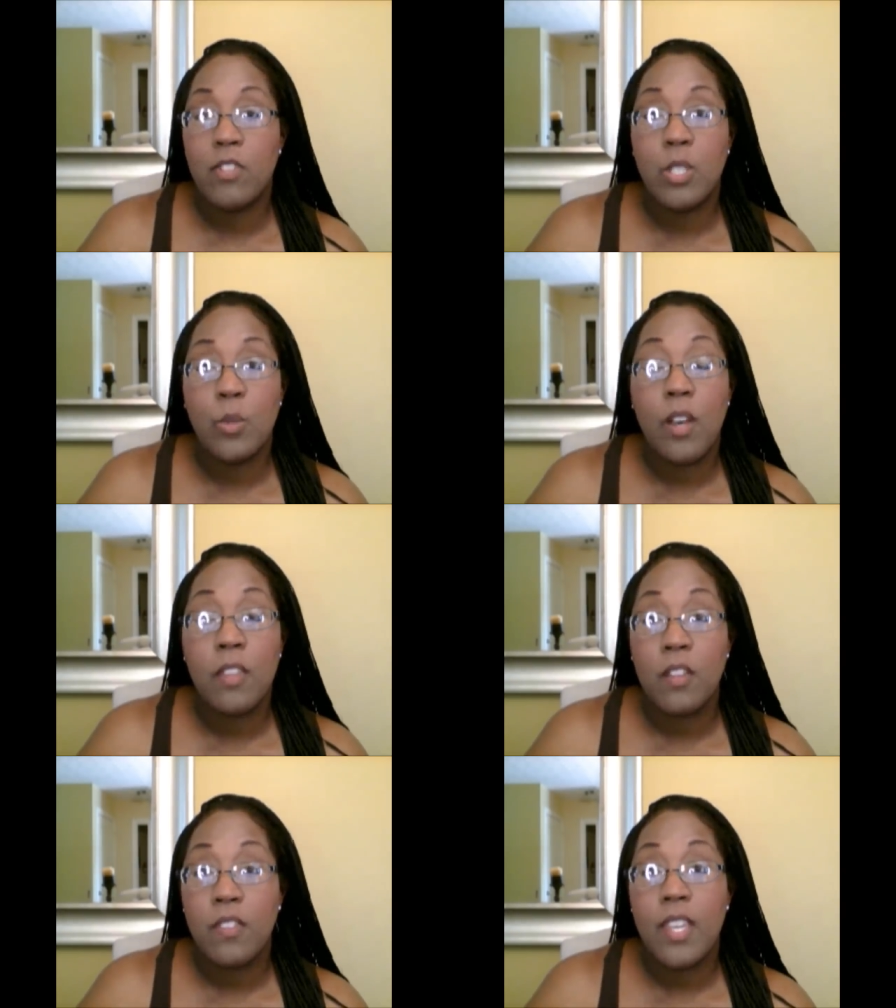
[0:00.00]
do
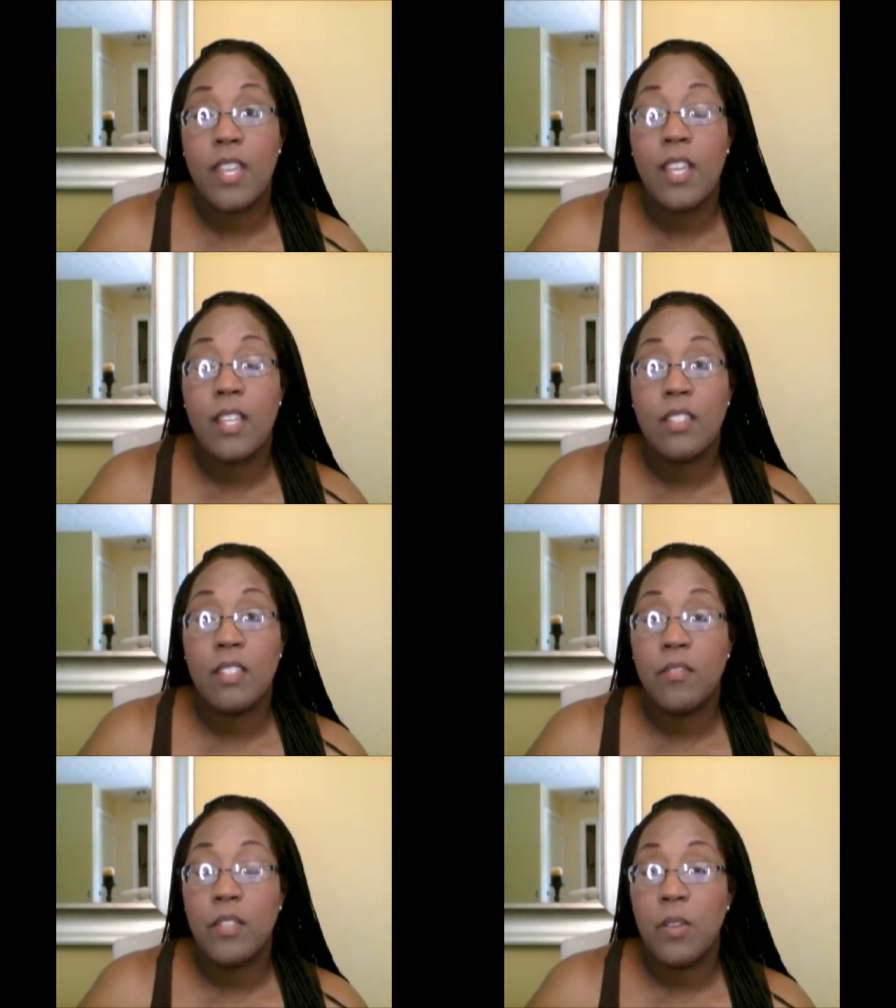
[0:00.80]
other things
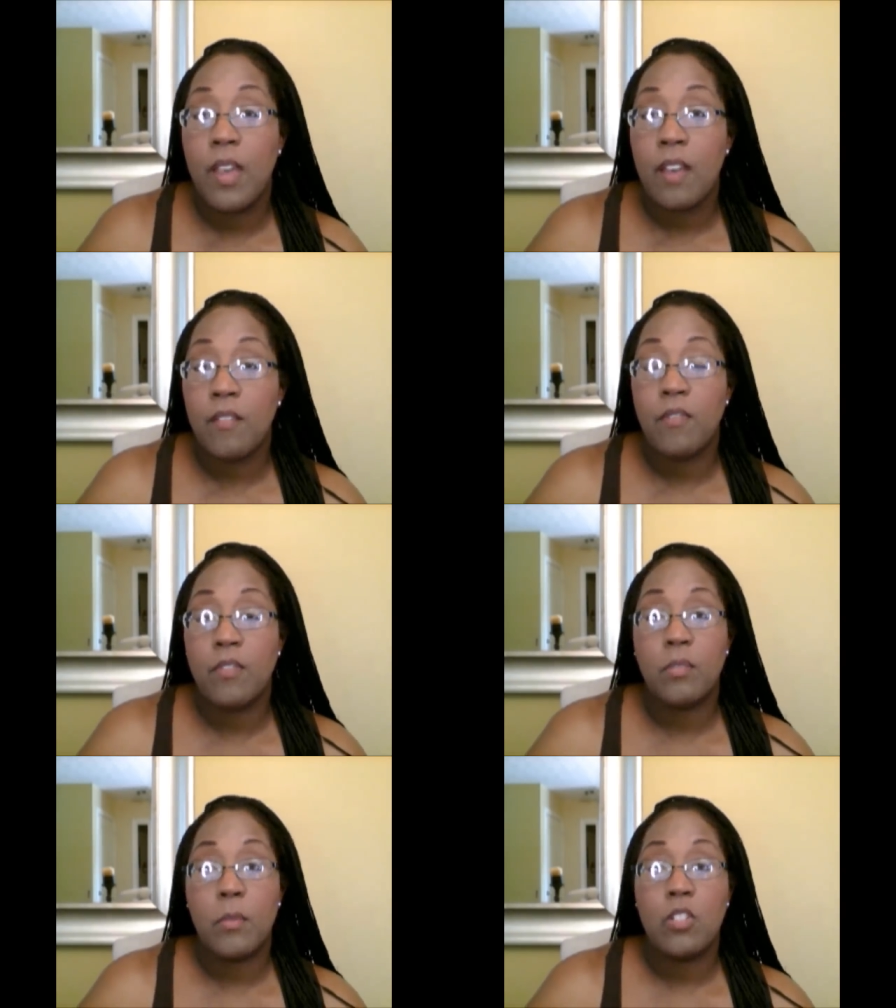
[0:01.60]
if you have
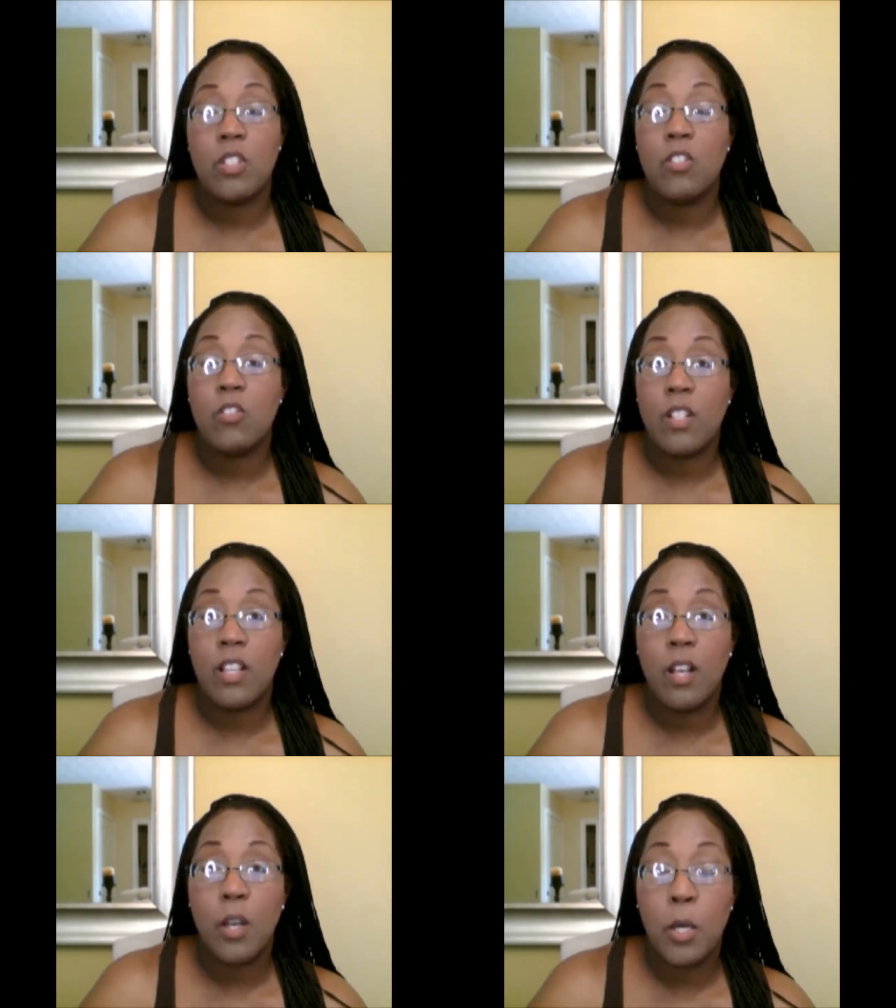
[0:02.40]
small children at
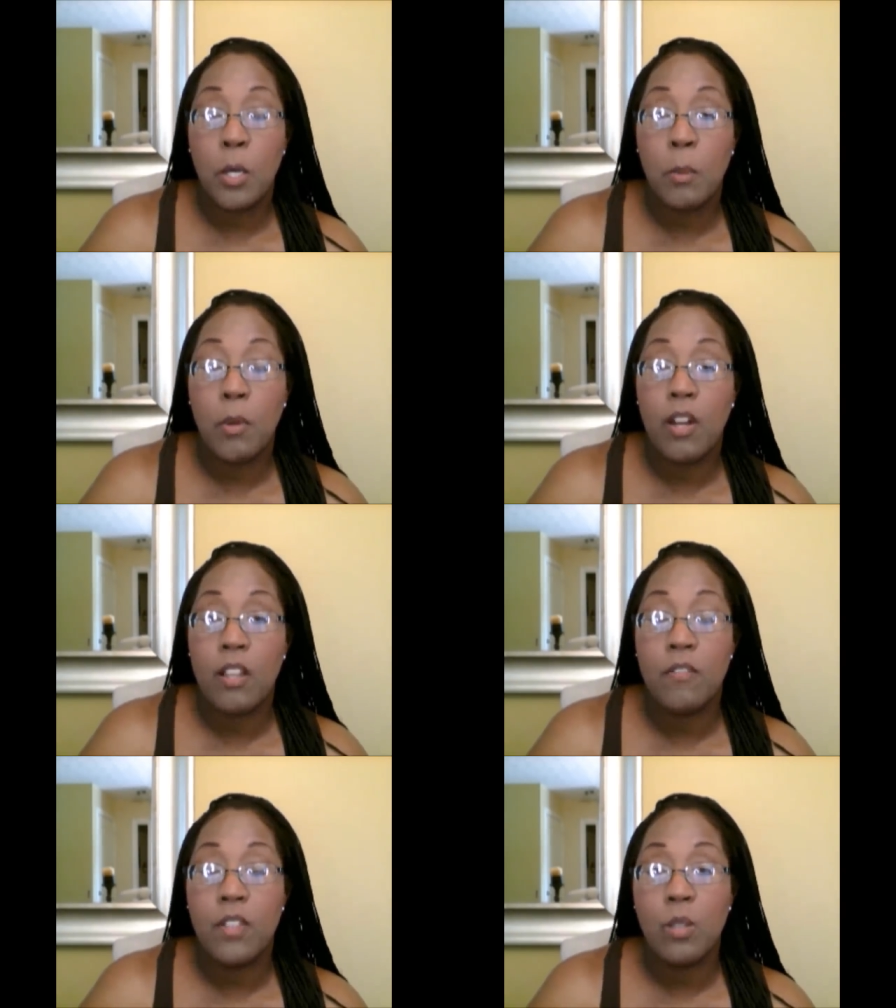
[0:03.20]
home or
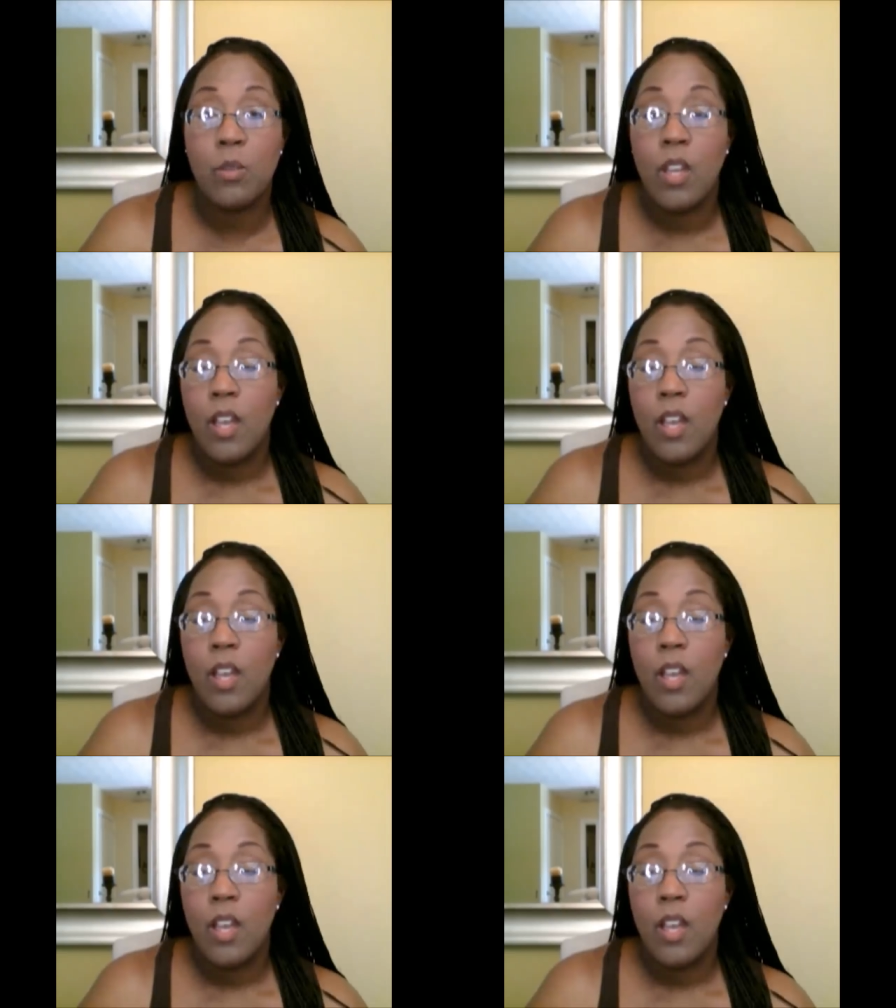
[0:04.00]
if you